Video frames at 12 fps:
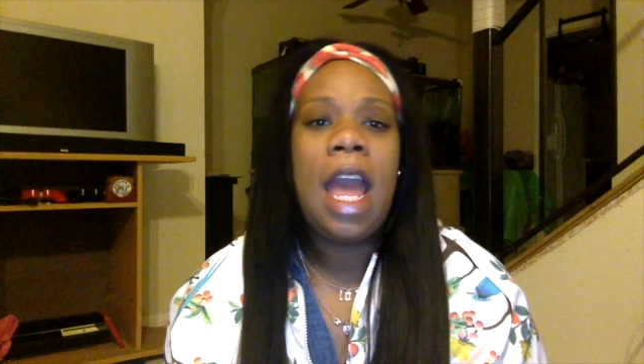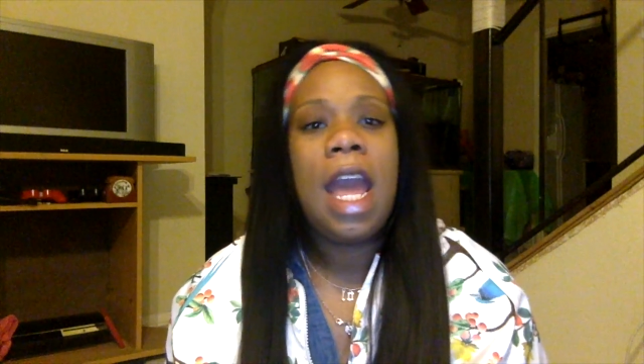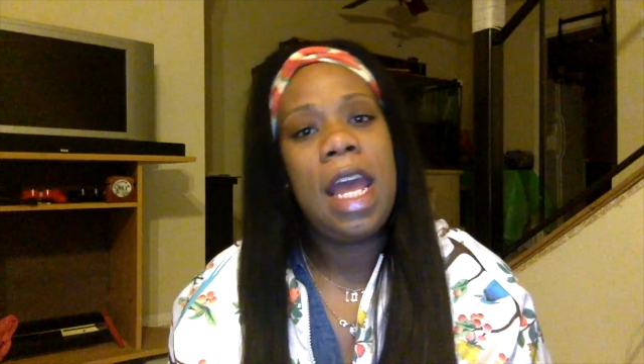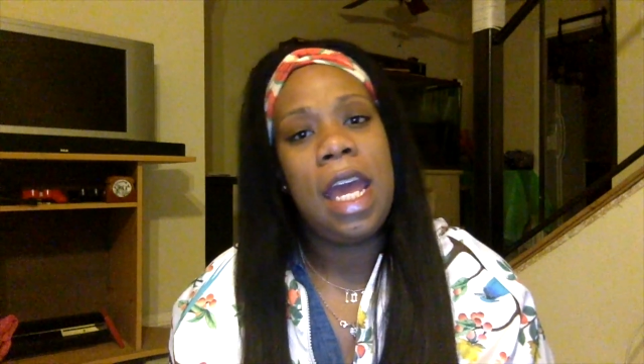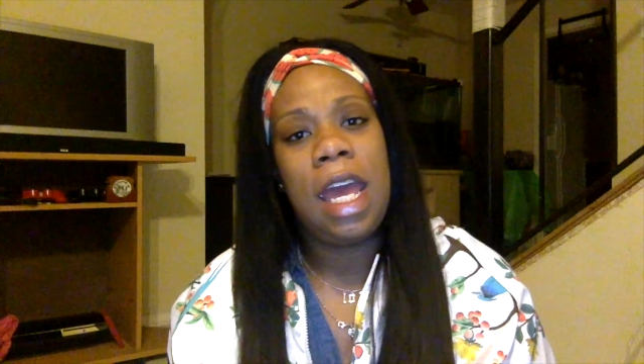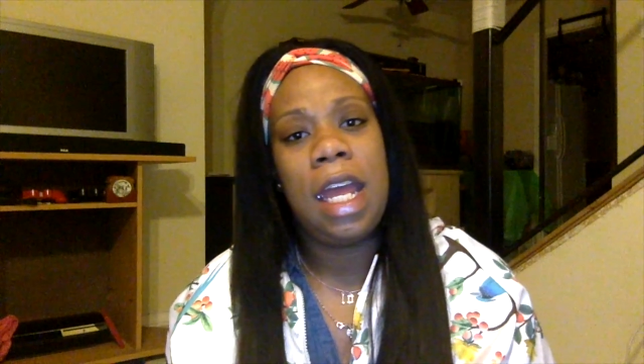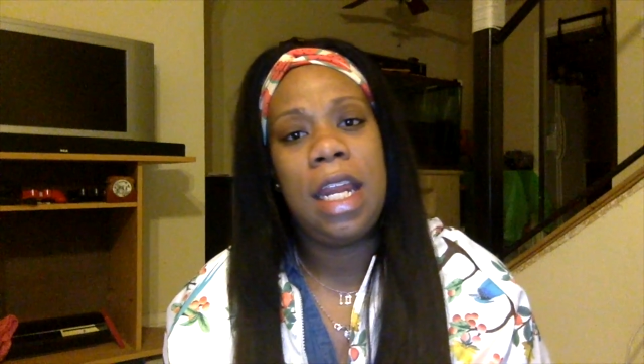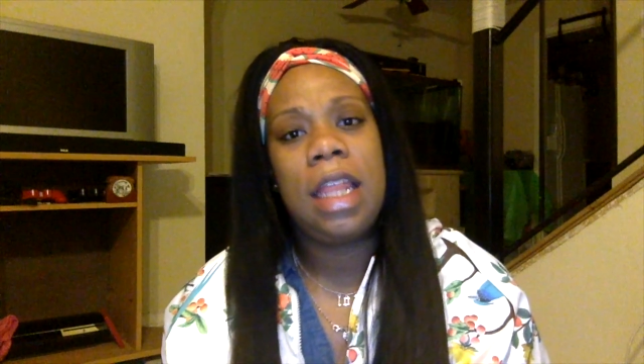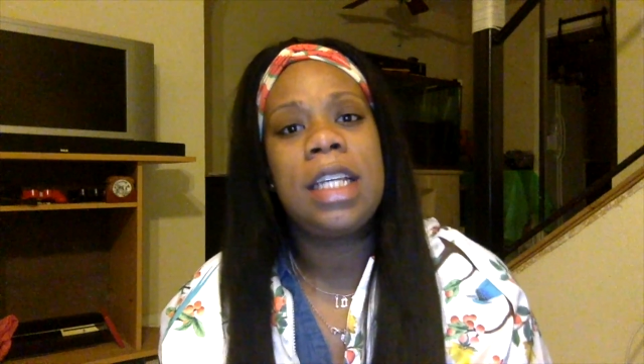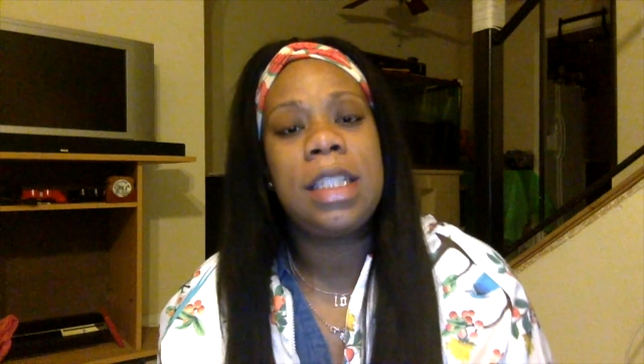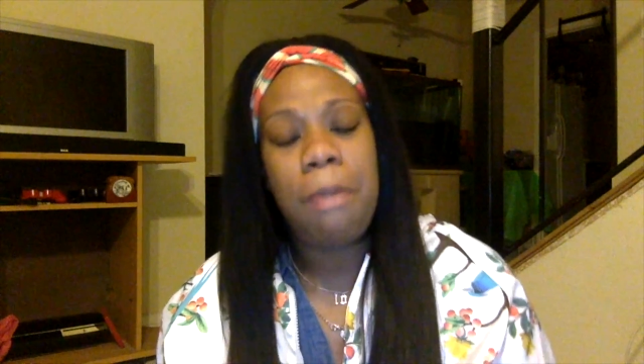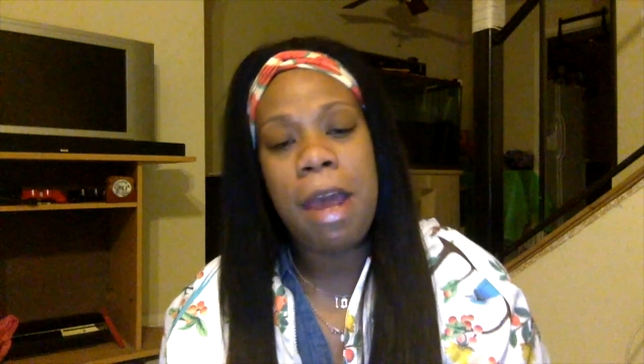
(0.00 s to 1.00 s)
and
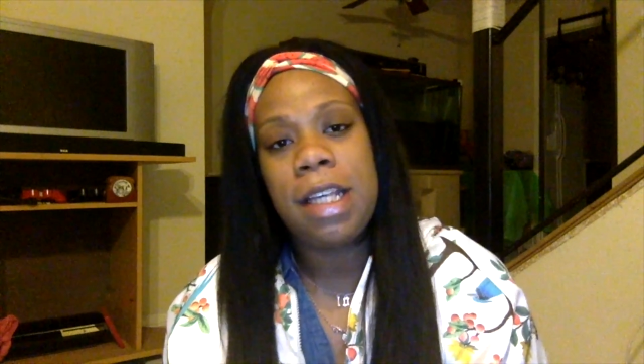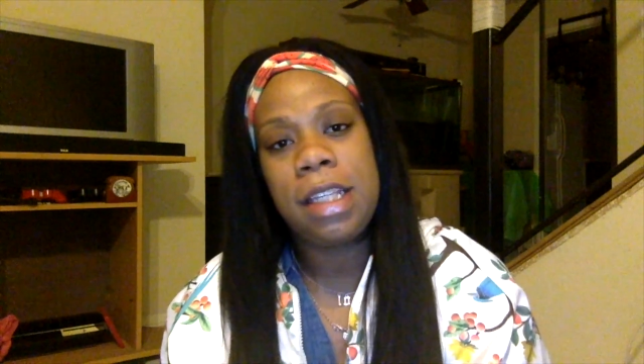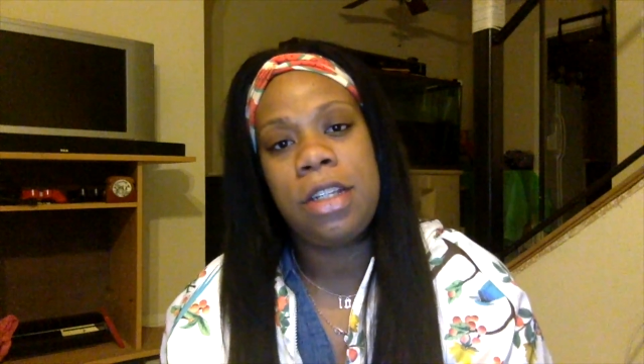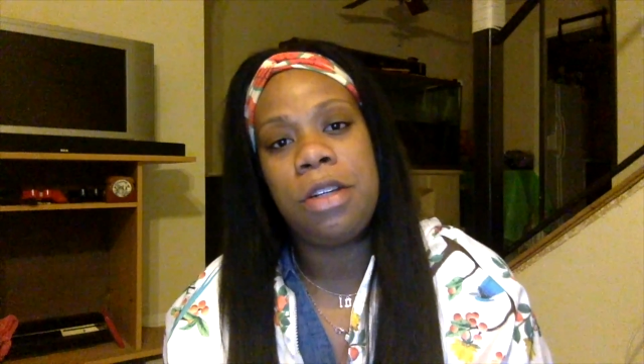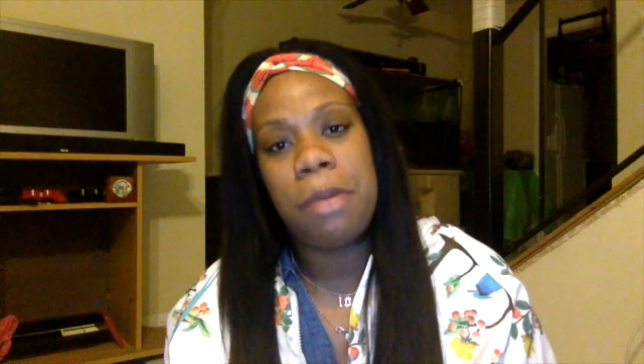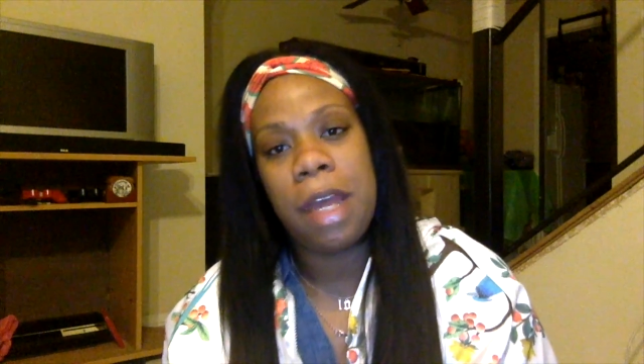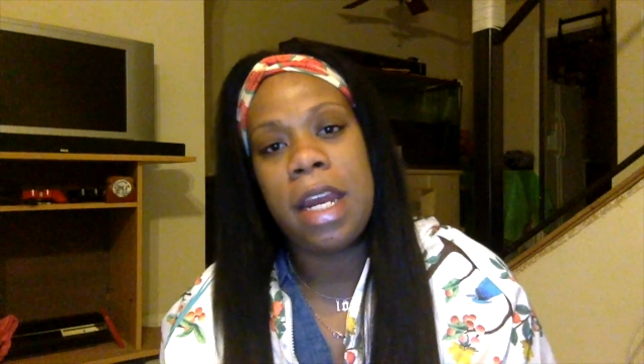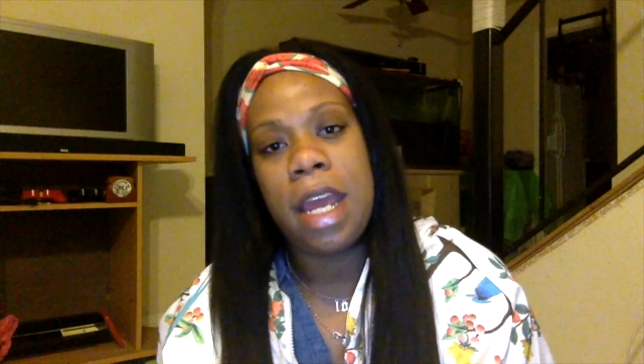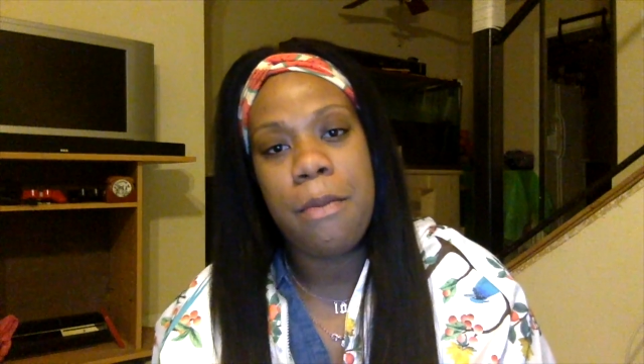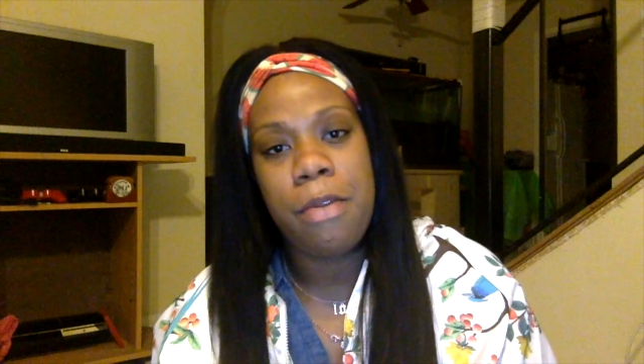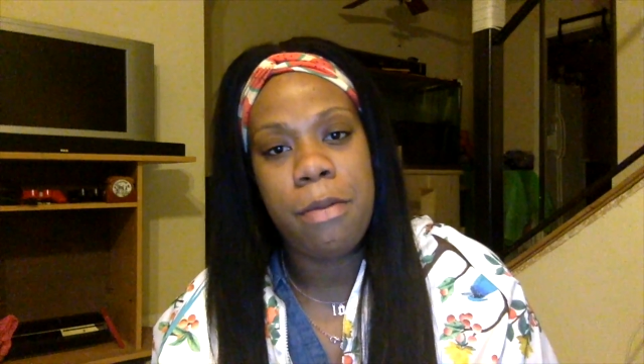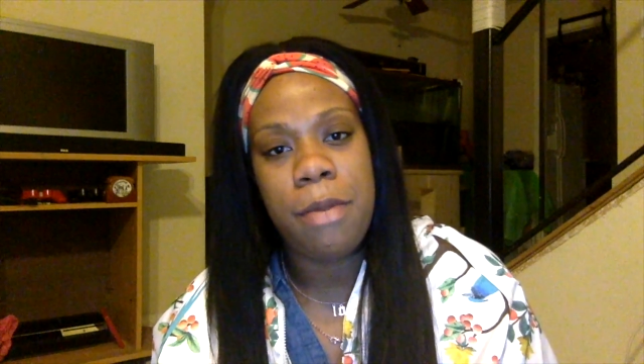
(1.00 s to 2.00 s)
the space that you plan to
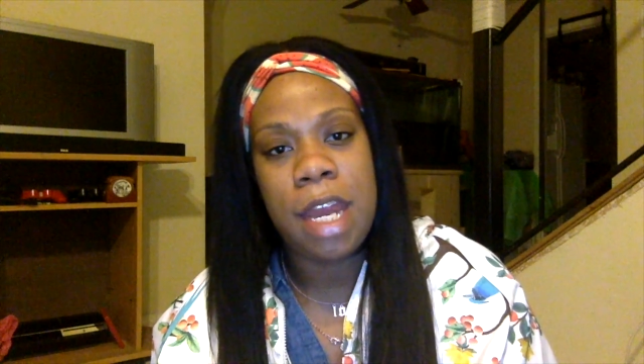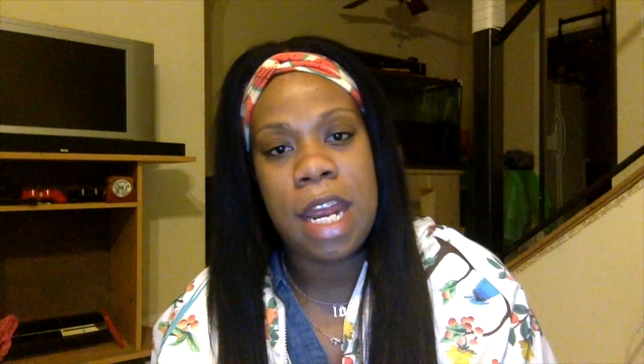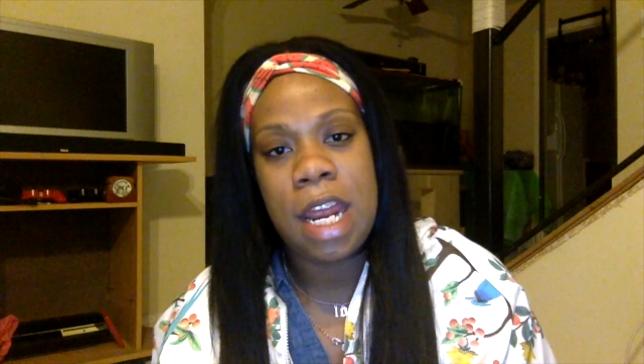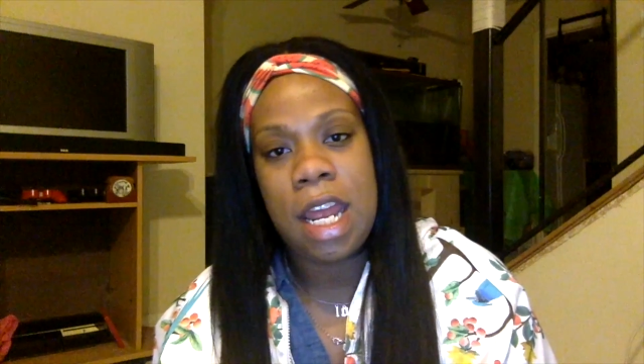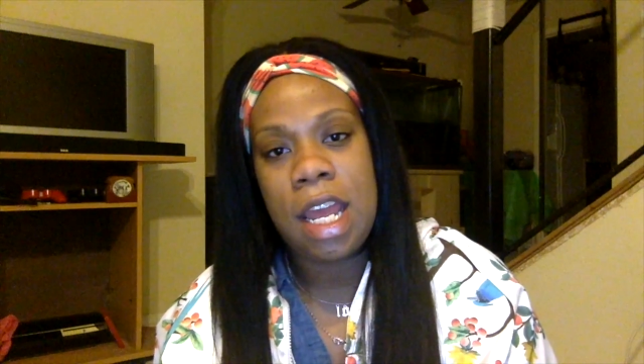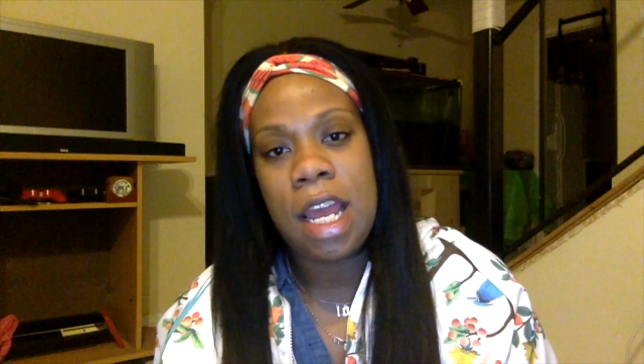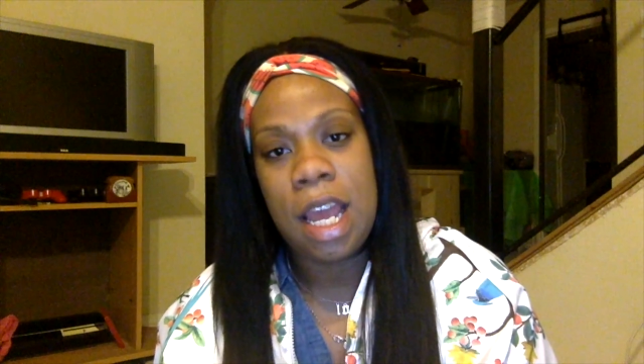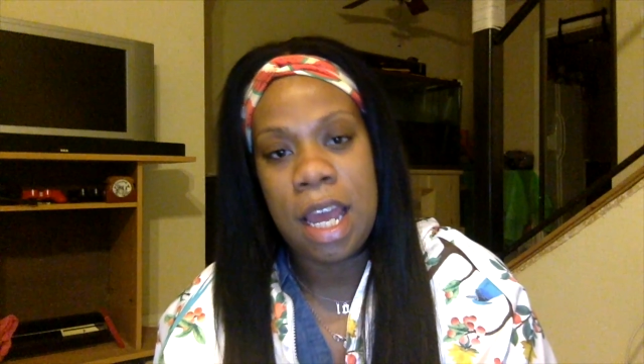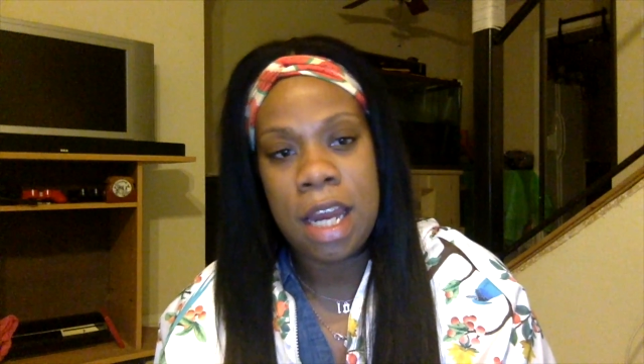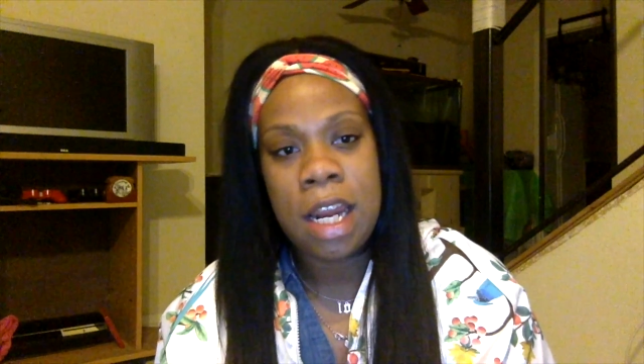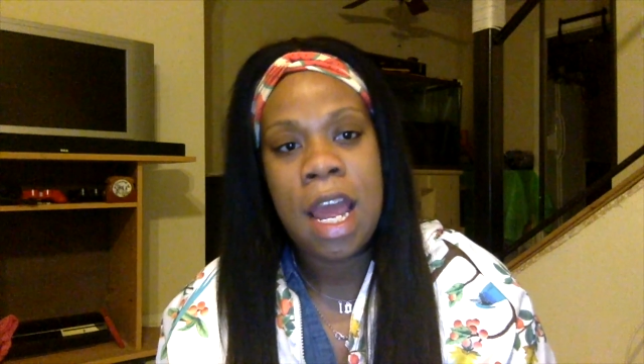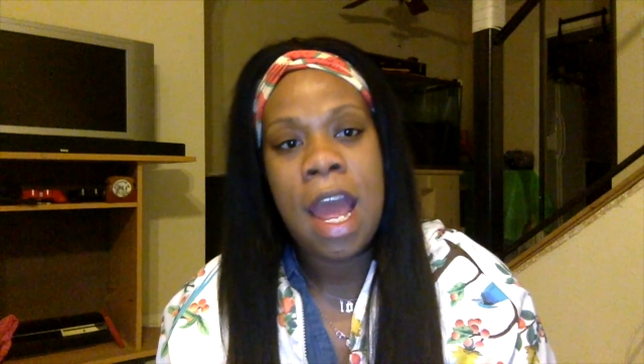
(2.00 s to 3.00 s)
implement it
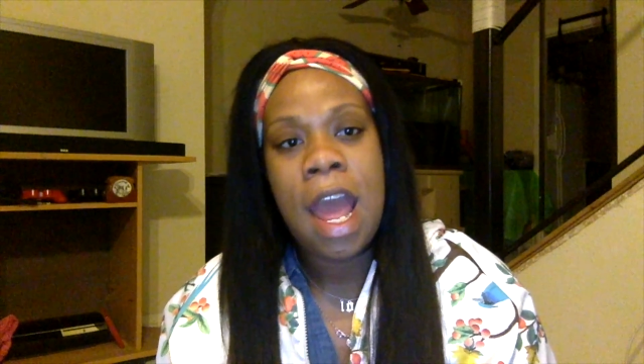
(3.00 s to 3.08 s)
in.